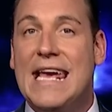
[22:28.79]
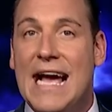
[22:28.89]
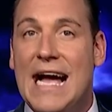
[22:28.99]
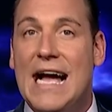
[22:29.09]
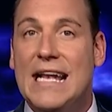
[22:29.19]

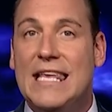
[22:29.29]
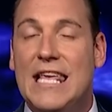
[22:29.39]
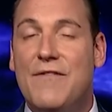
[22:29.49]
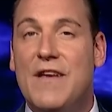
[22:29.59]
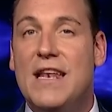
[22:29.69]

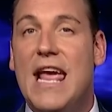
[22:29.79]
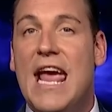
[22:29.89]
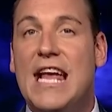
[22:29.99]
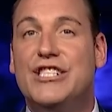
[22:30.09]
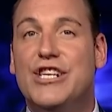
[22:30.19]
God-given
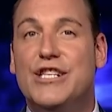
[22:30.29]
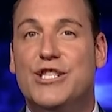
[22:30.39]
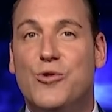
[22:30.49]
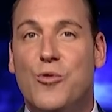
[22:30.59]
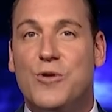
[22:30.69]
ancient
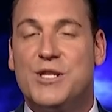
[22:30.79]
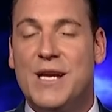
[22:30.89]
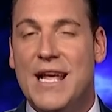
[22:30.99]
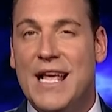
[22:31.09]
source.